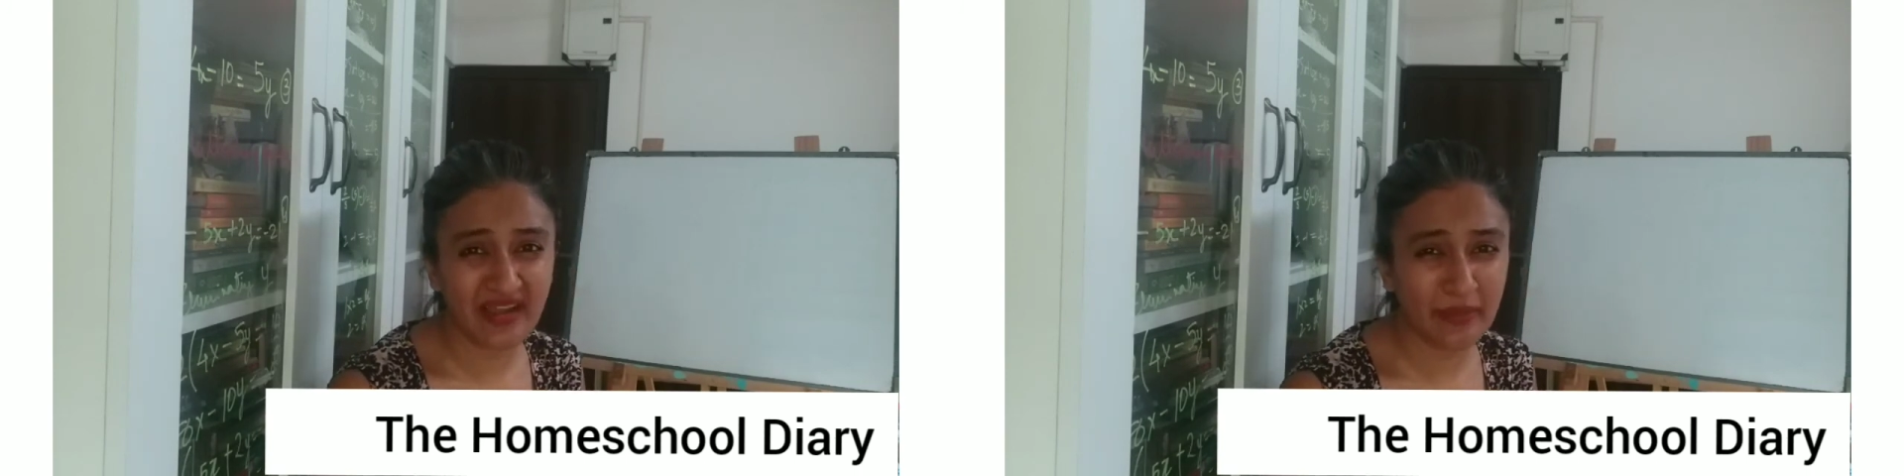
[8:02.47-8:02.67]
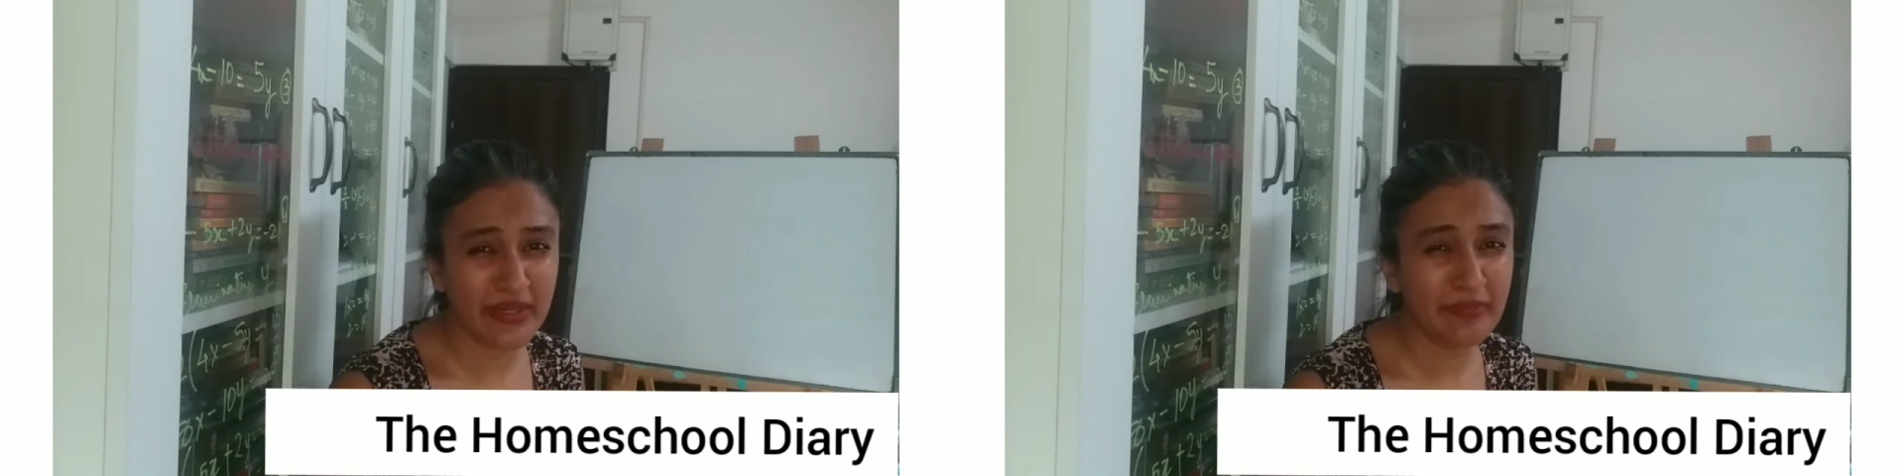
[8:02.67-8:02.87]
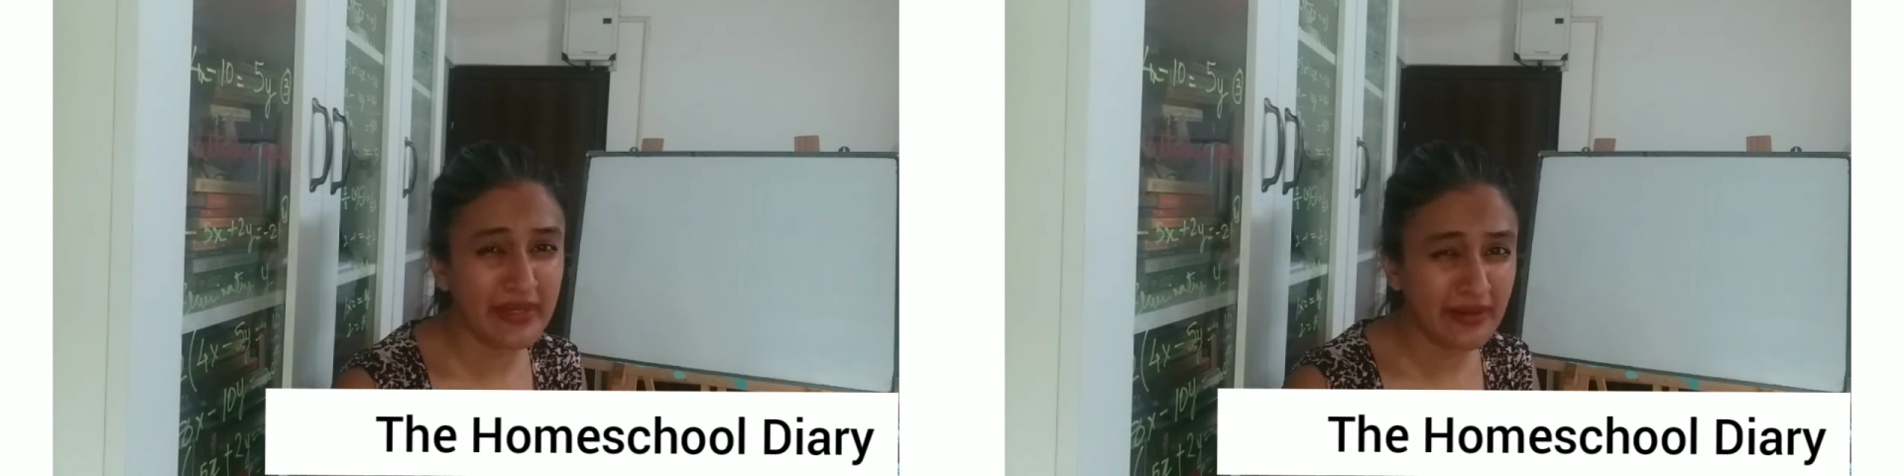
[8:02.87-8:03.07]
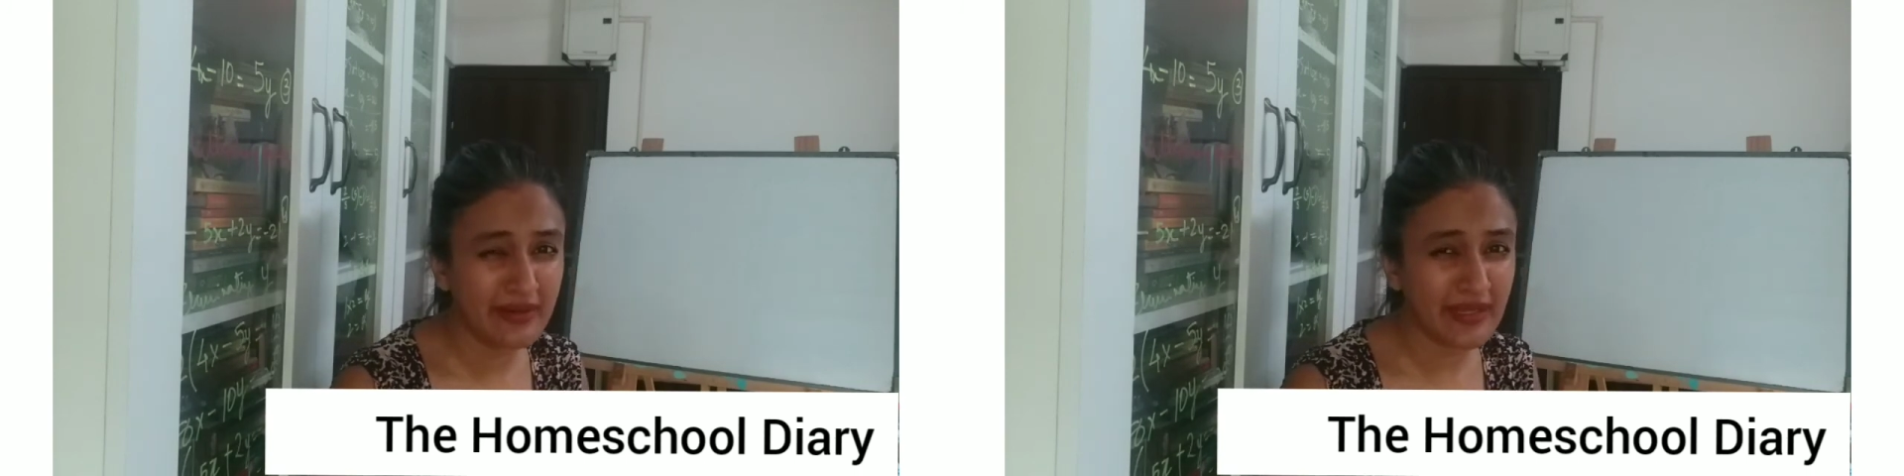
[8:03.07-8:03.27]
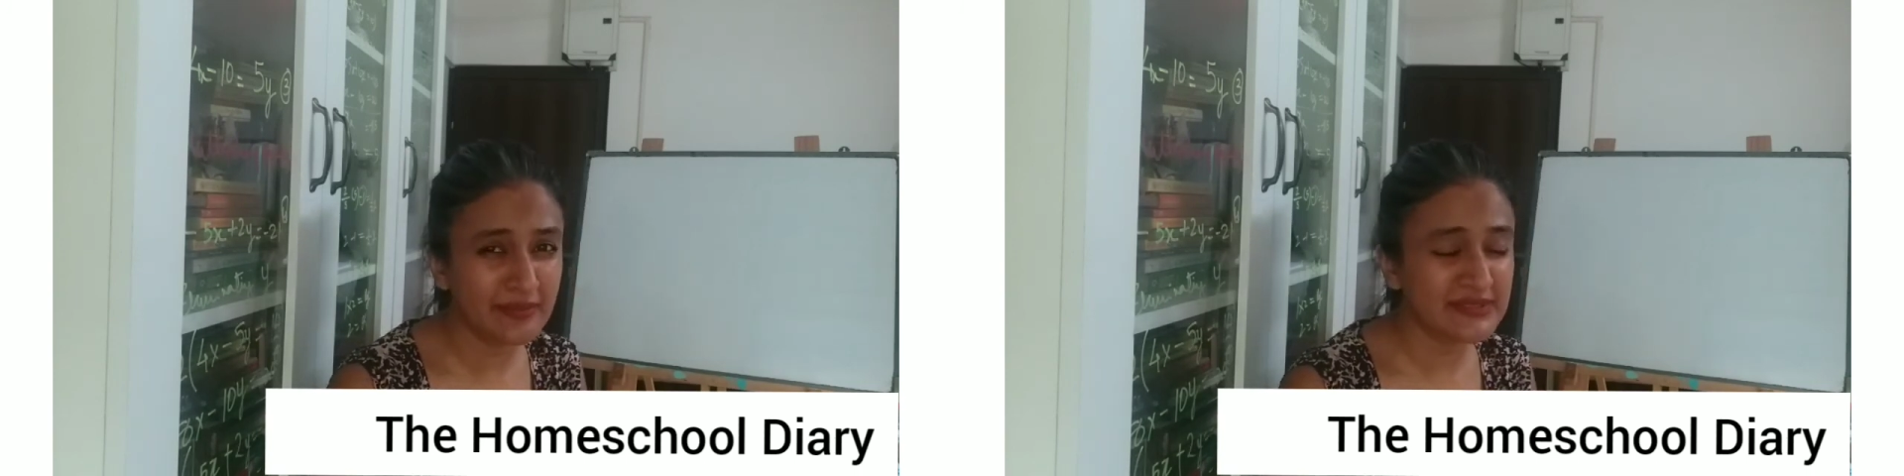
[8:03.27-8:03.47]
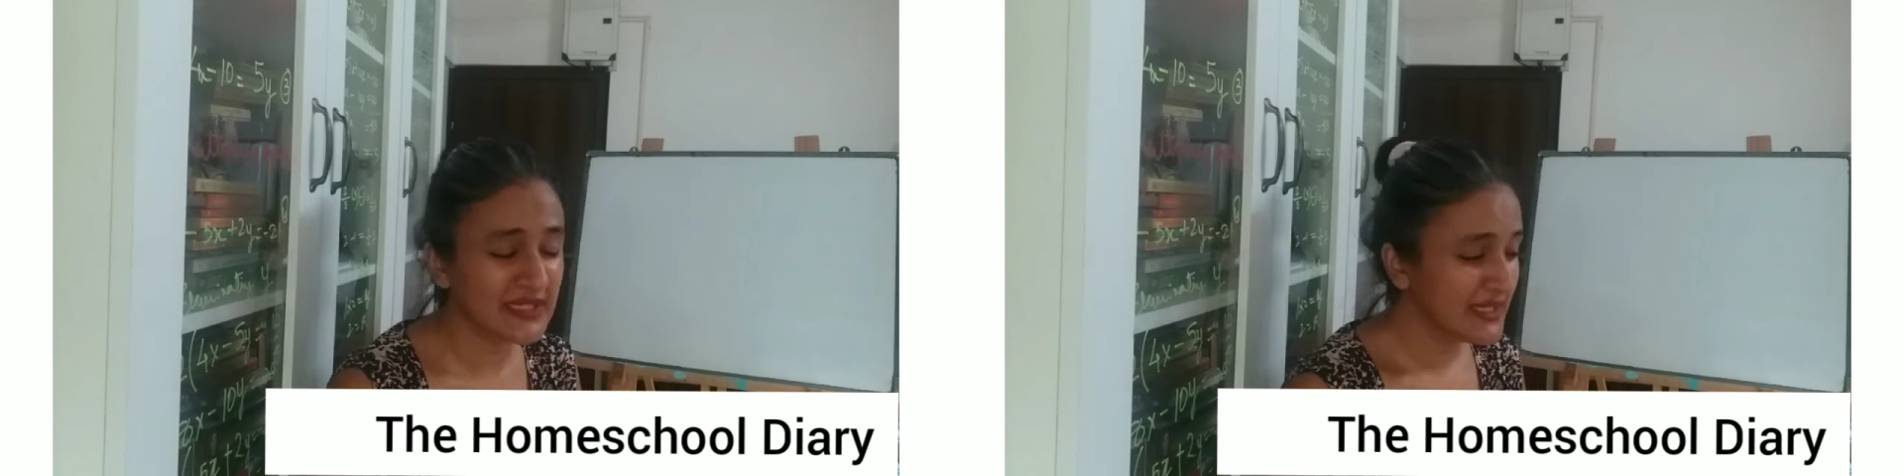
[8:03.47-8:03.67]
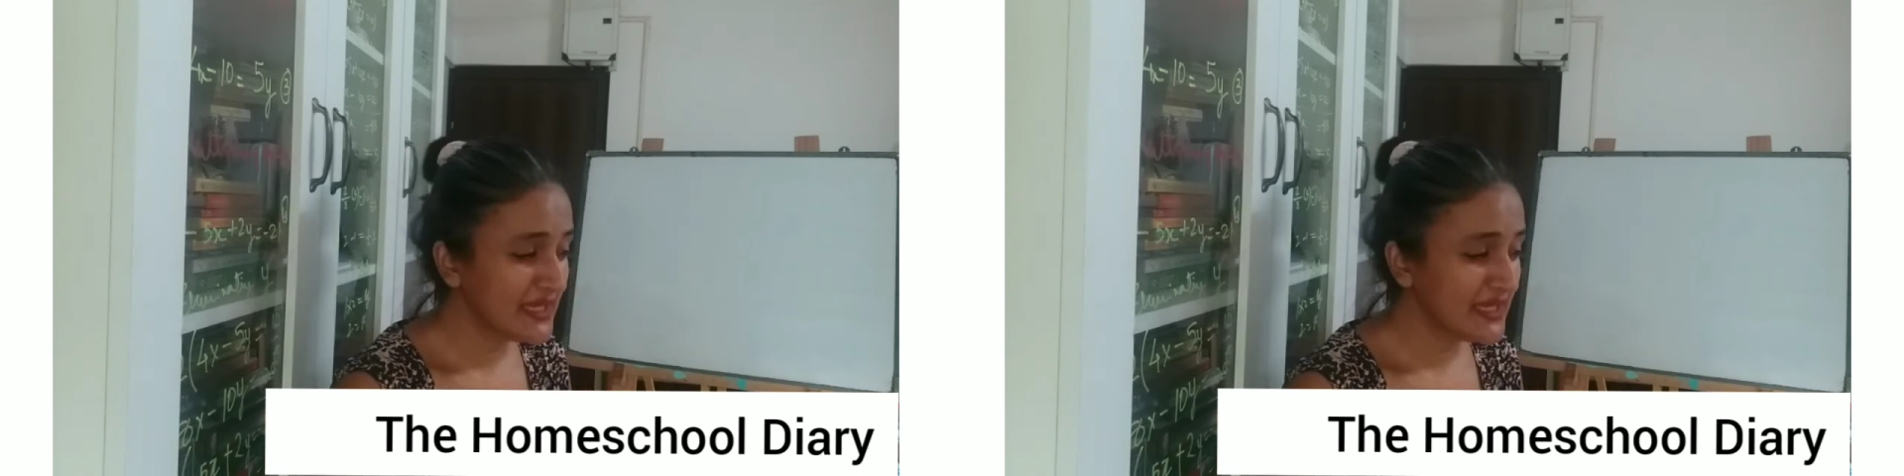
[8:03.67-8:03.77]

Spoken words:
I mean, many a times